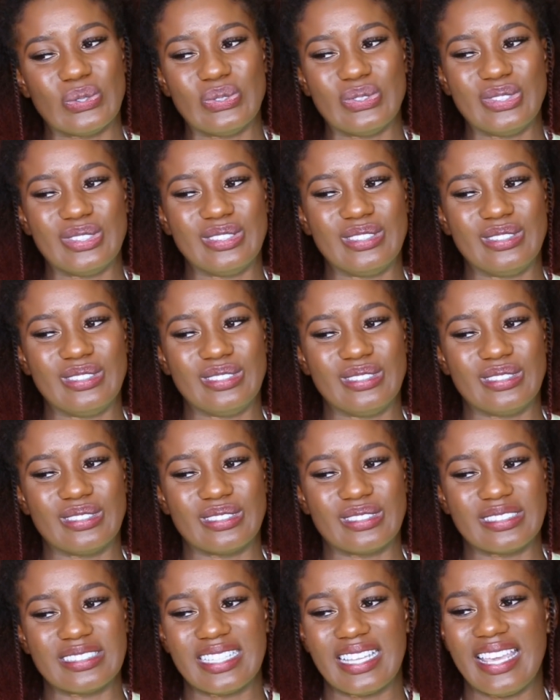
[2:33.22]

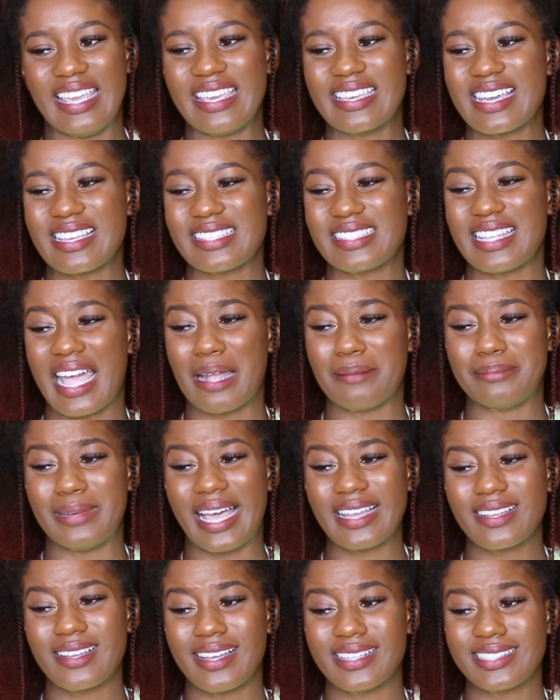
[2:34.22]
Ooh, Castor,
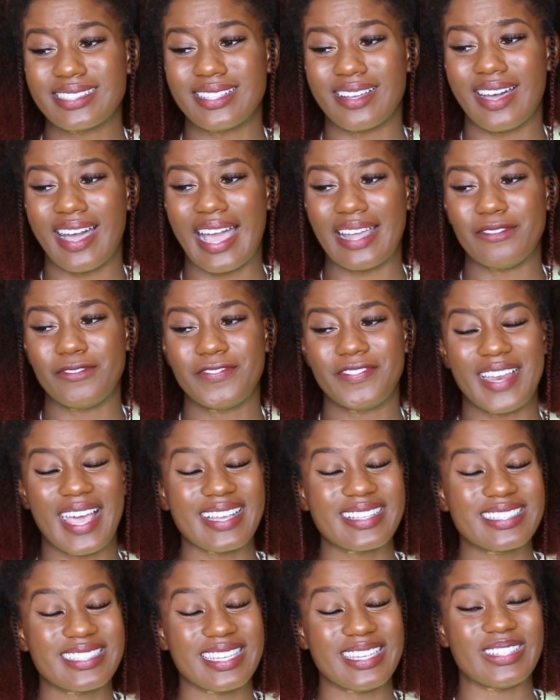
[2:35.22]
black castor and
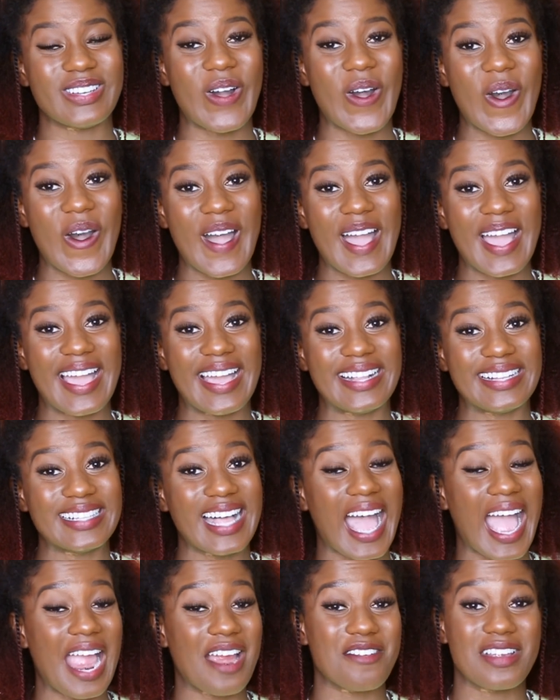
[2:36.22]
flaxseed oil.
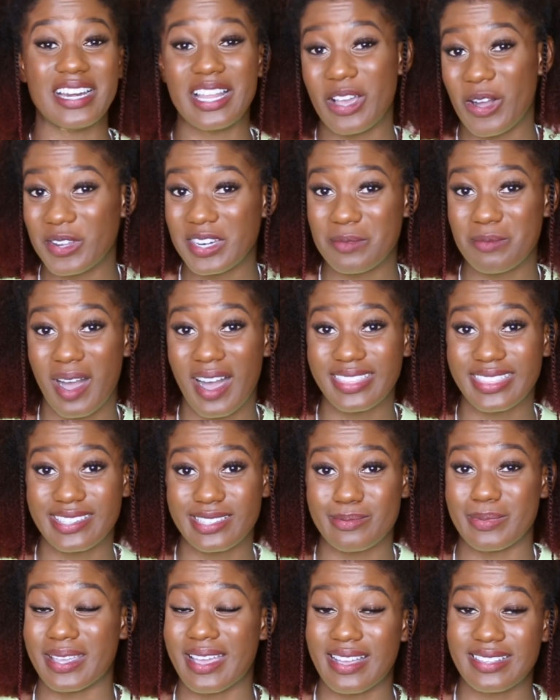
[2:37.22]
I really only bought
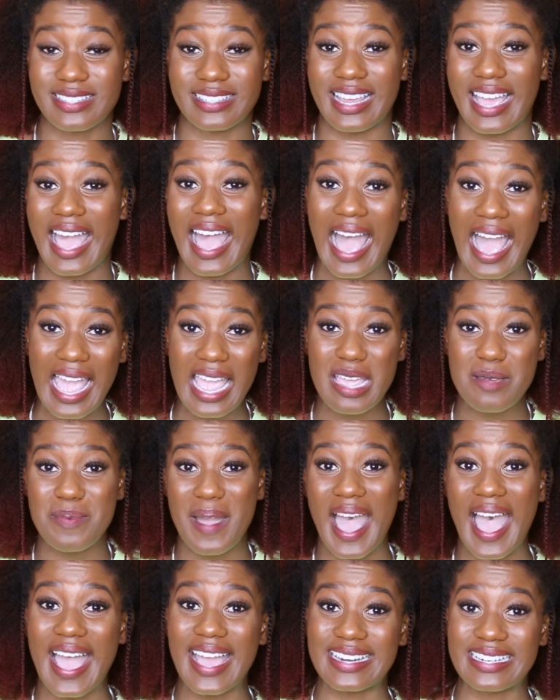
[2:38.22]
this because of the
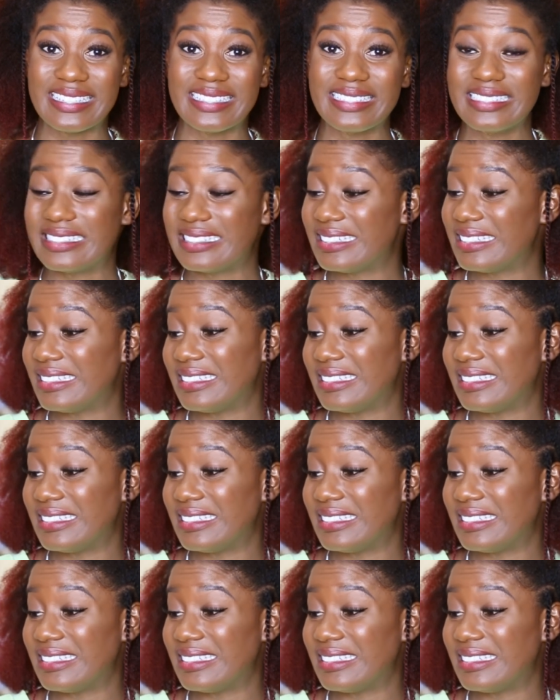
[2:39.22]
hype and